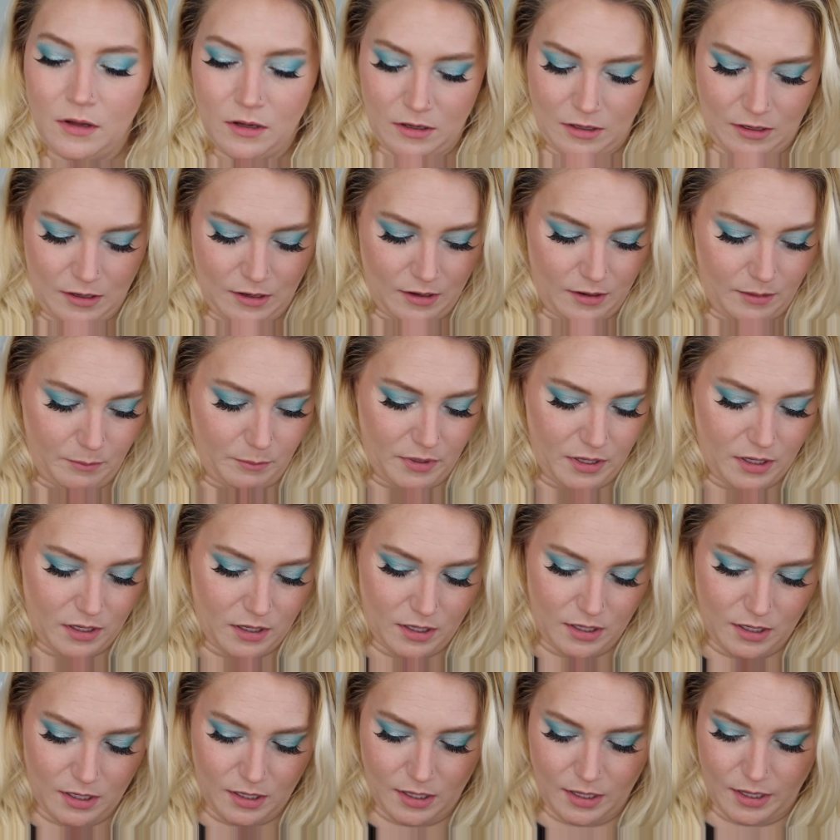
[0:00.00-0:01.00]
Um,
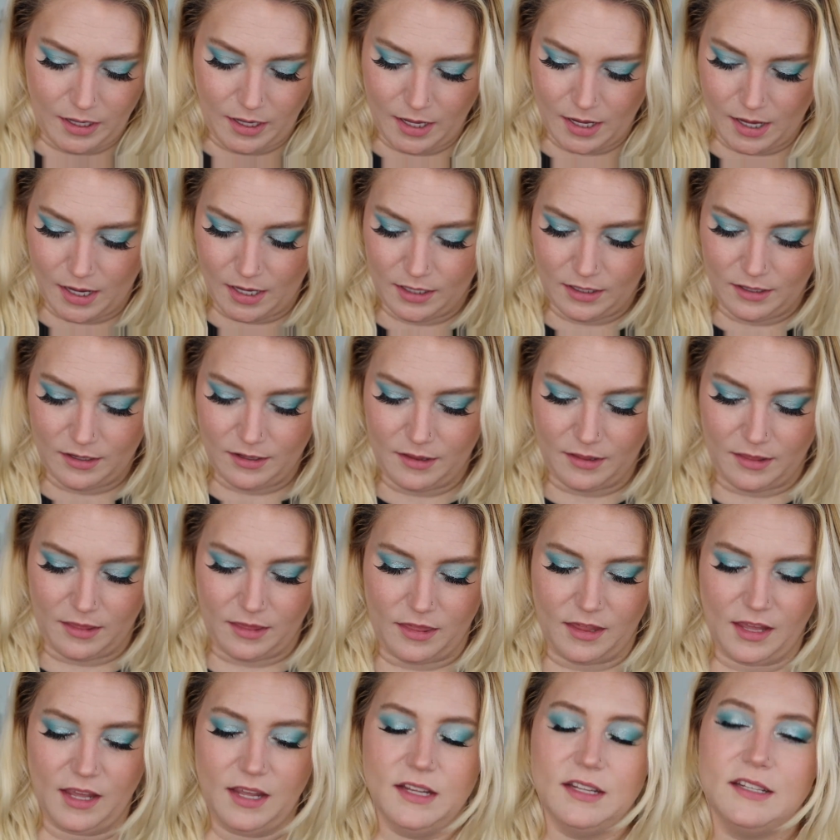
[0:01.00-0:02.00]
and
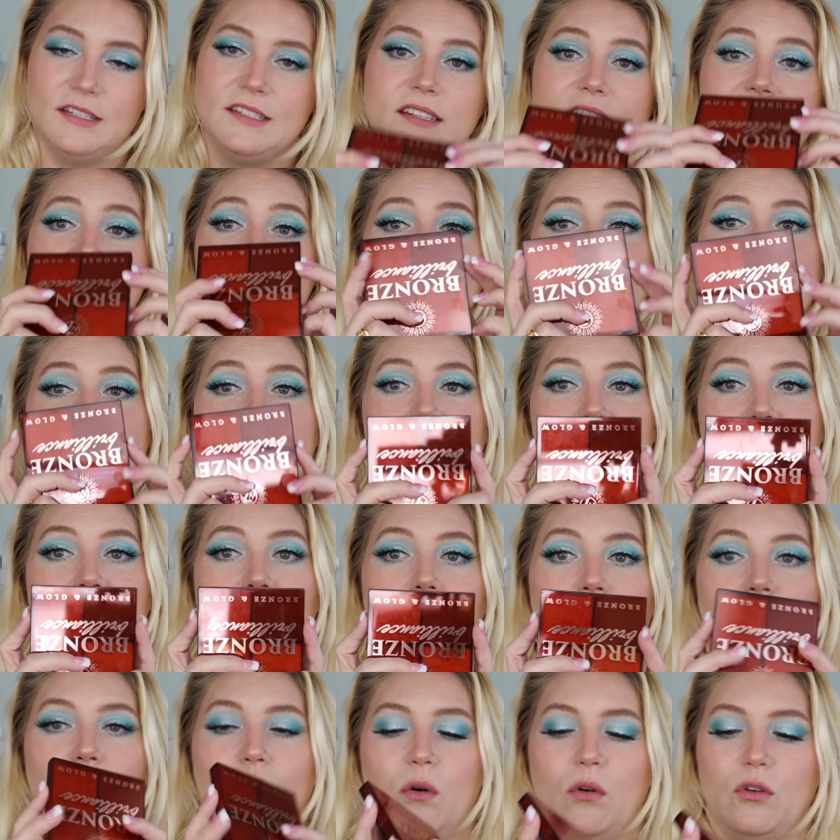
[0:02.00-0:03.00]
this is,
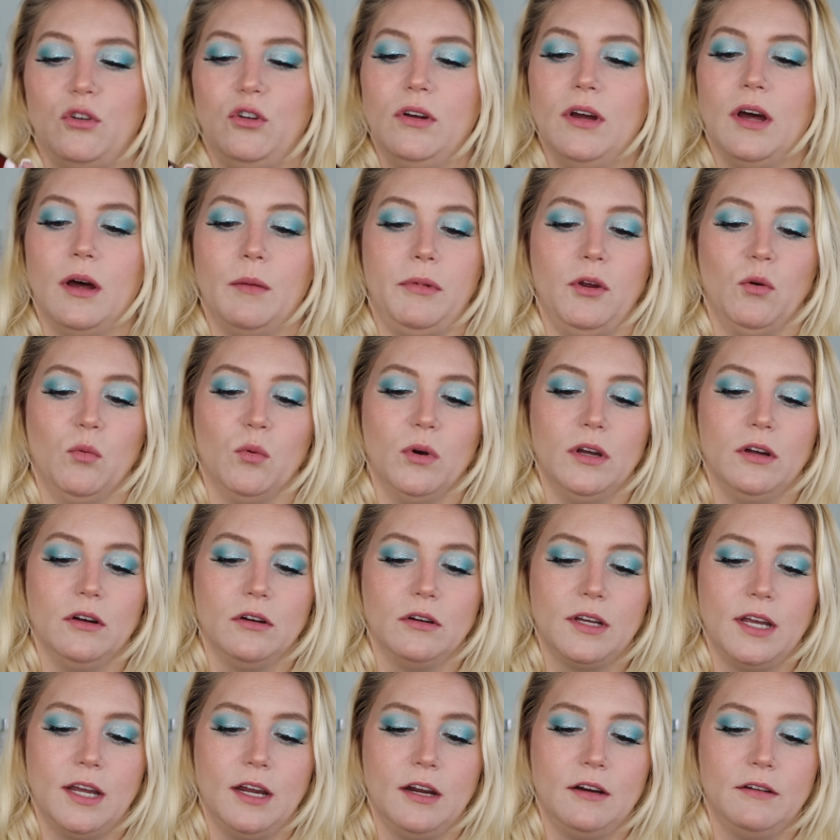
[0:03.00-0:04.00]
oh, you gotta be real
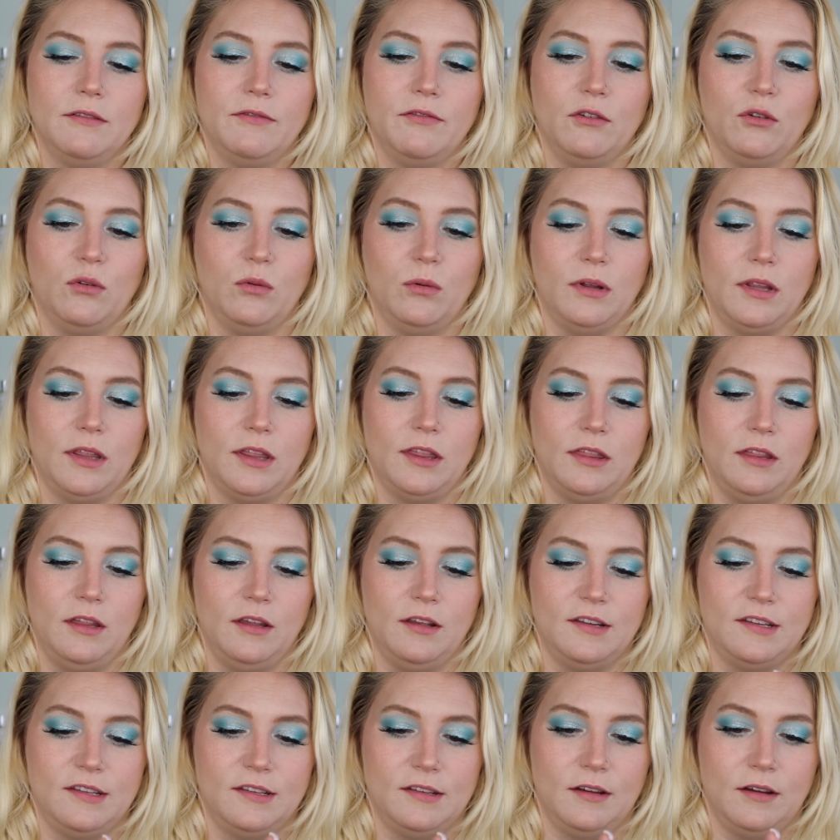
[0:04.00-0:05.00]
careful with
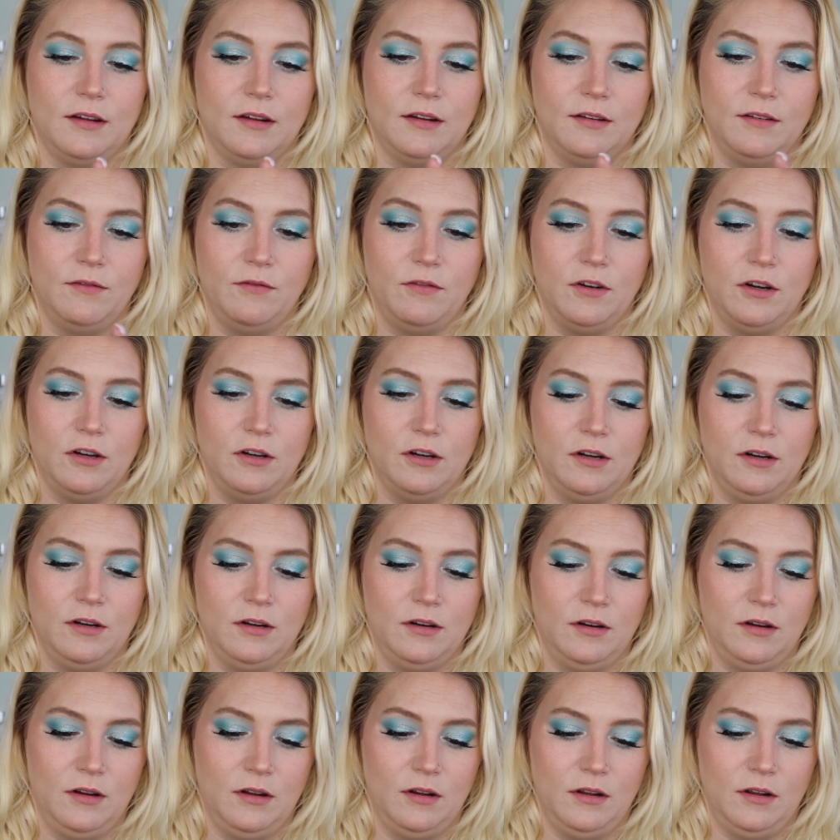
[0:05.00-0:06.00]
this. Uh, if you're,
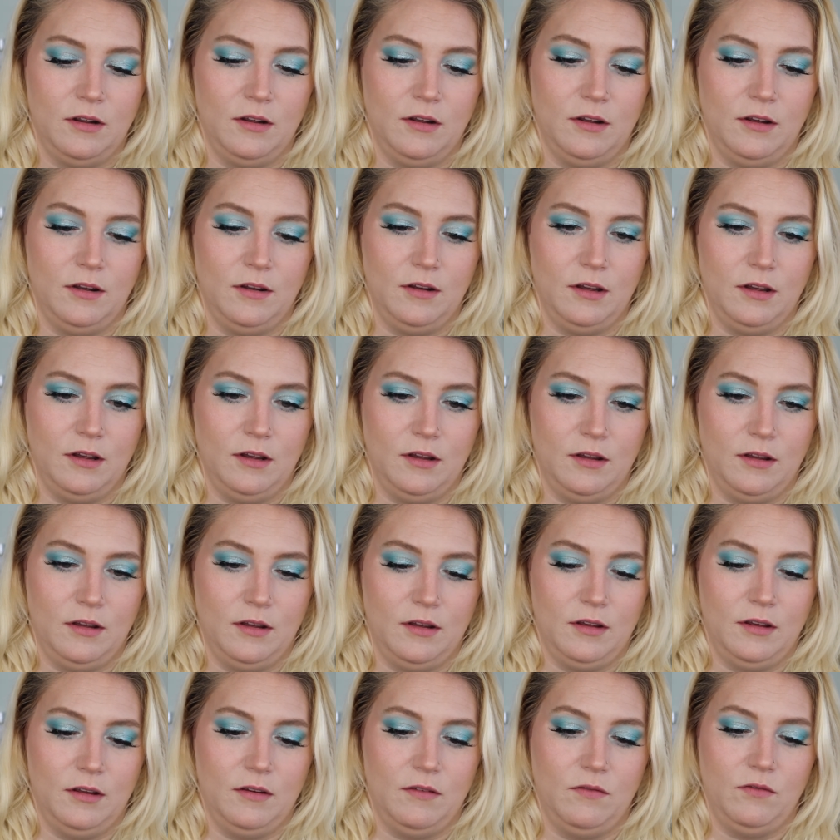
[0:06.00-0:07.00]

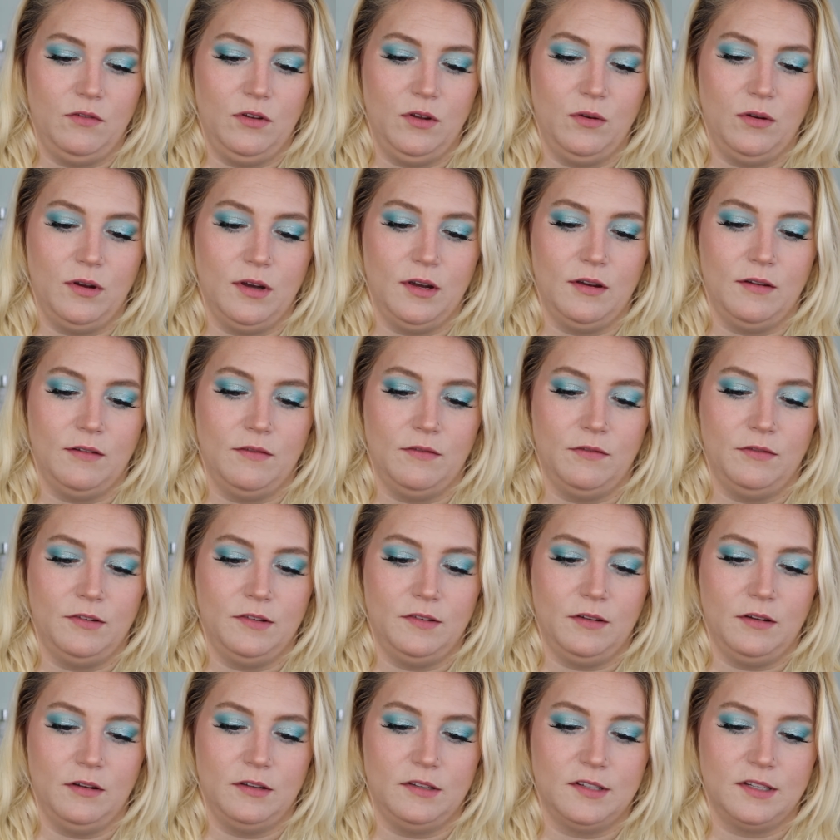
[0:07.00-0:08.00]
if you
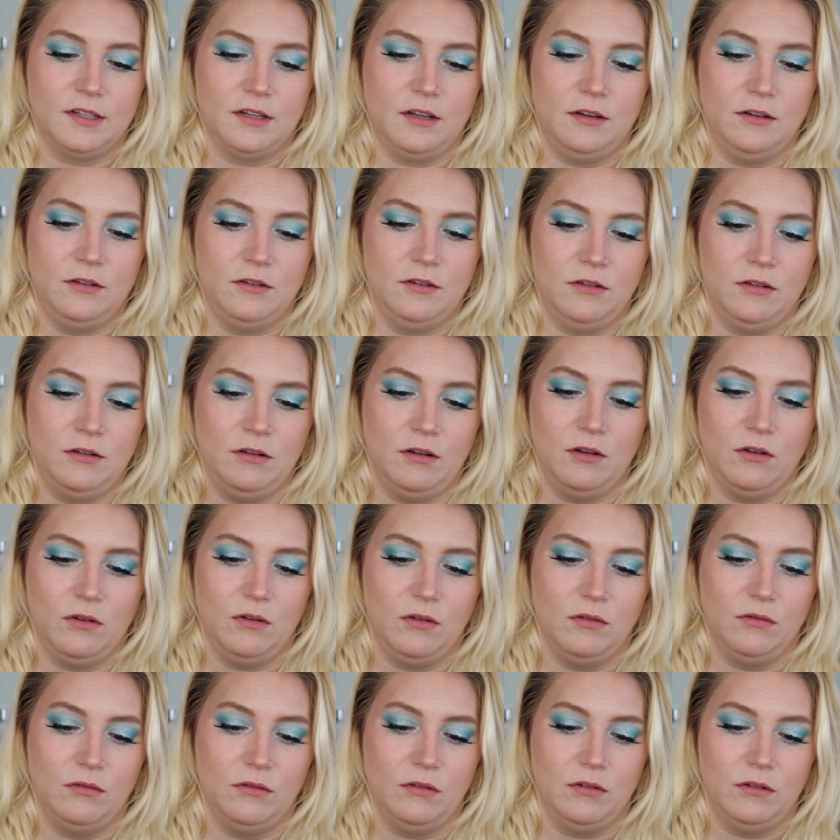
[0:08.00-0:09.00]
have a skin
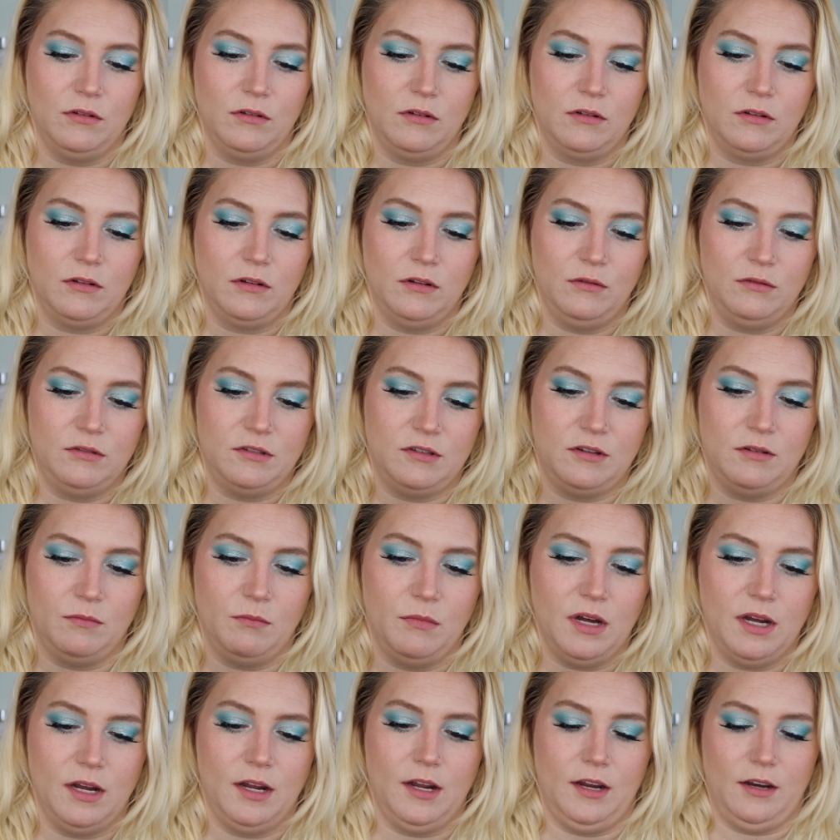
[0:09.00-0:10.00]
tone close to
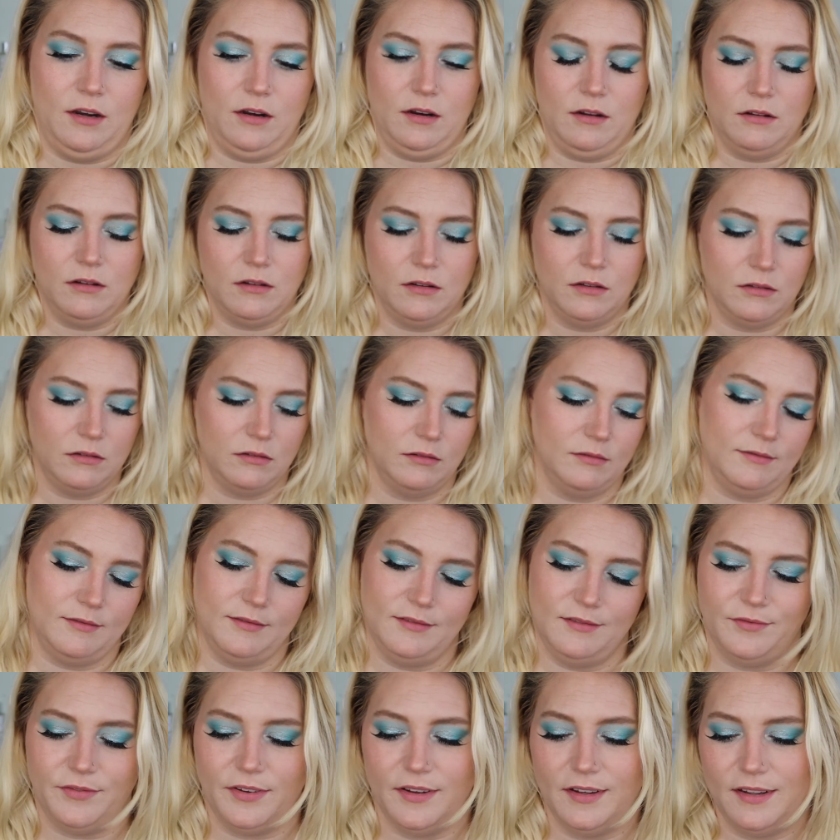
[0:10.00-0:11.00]
mine,
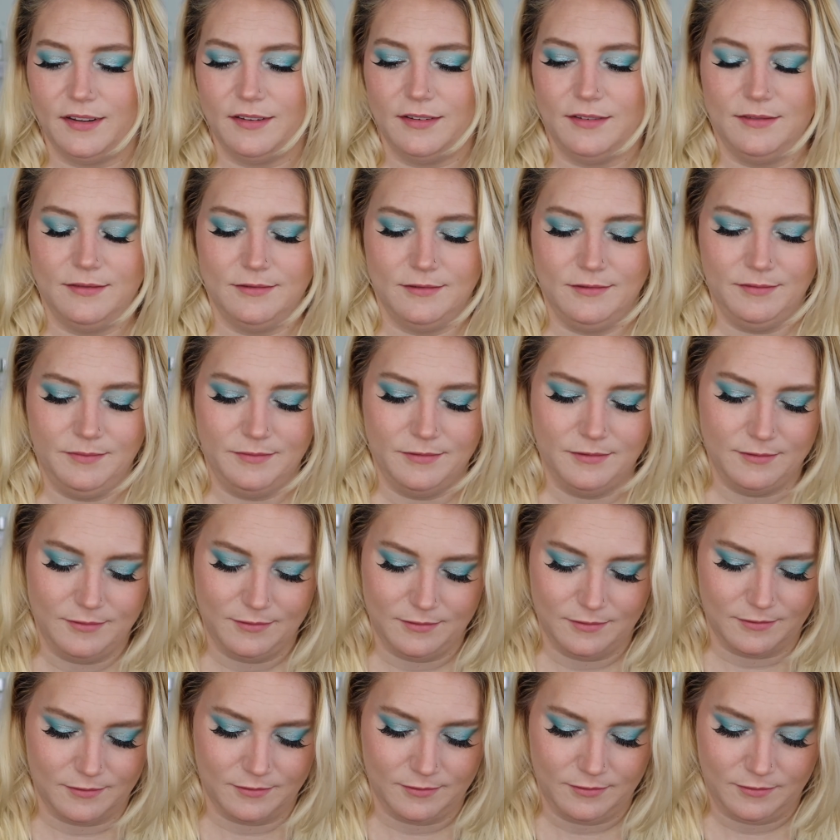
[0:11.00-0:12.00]
if I can
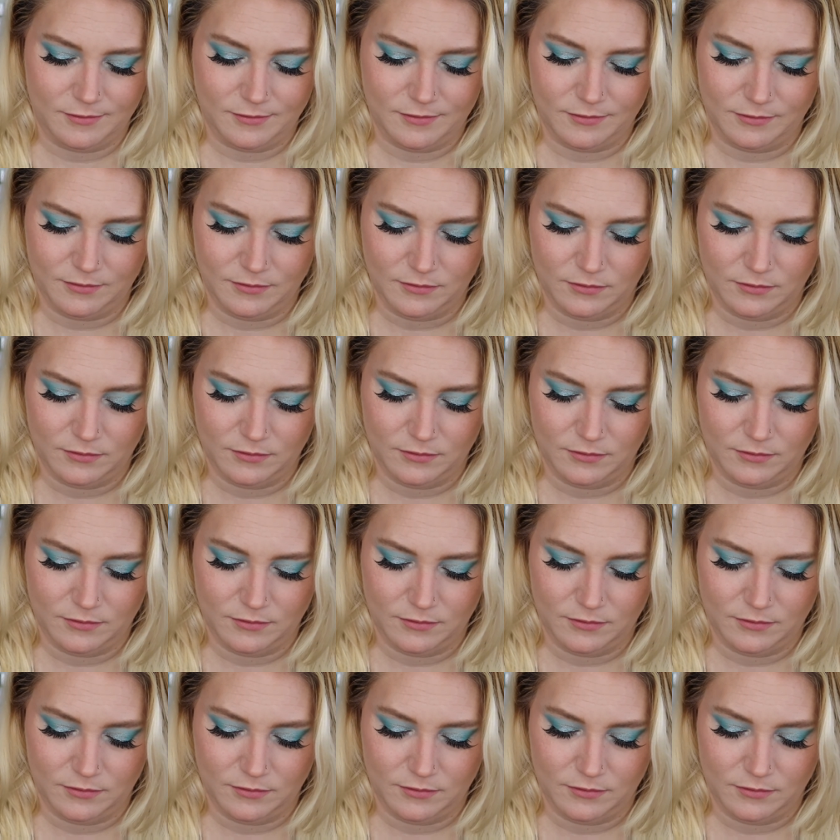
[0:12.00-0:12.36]
open it.